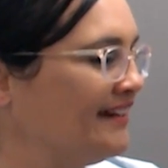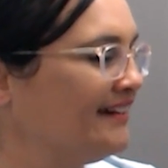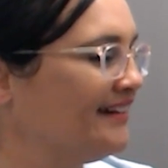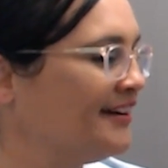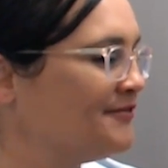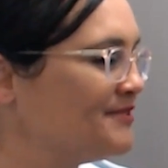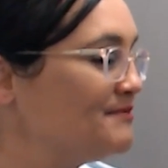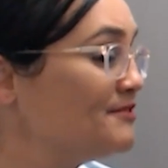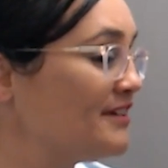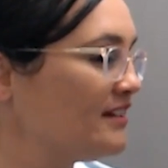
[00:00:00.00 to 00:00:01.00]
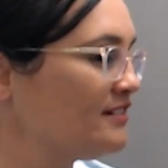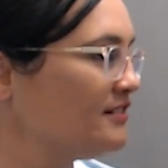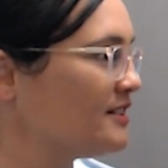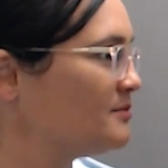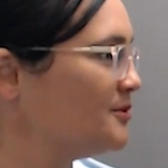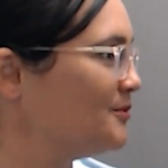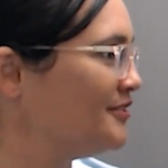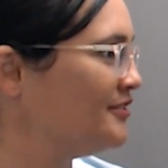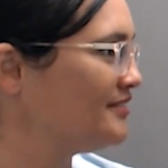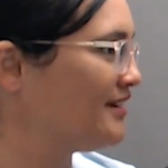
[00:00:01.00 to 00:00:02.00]
air, and we will get to explore
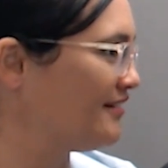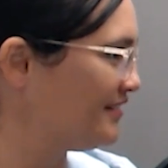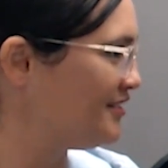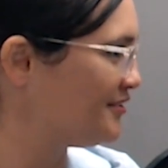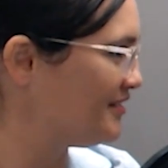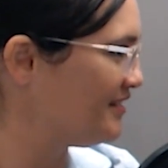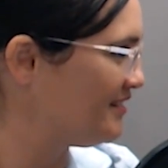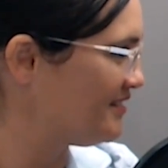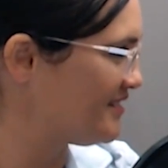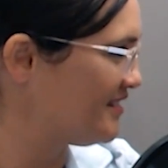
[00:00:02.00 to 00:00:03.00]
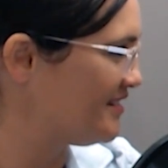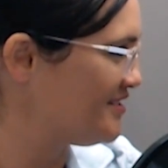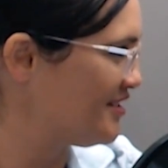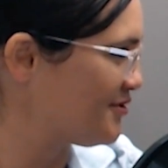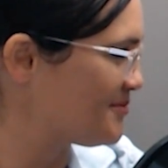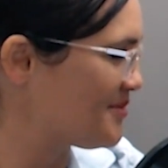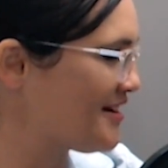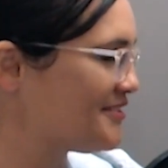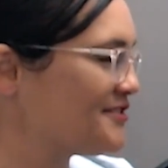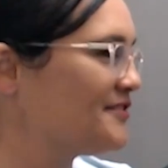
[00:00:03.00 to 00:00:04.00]
what you're currently doing as a general
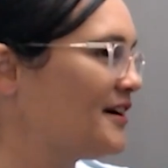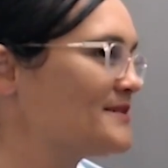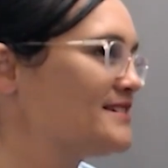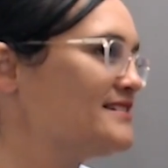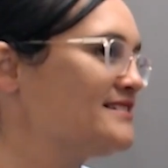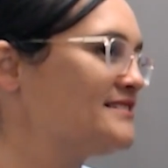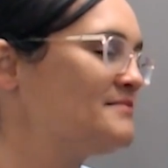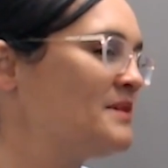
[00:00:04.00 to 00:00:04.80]
practice pharmacist.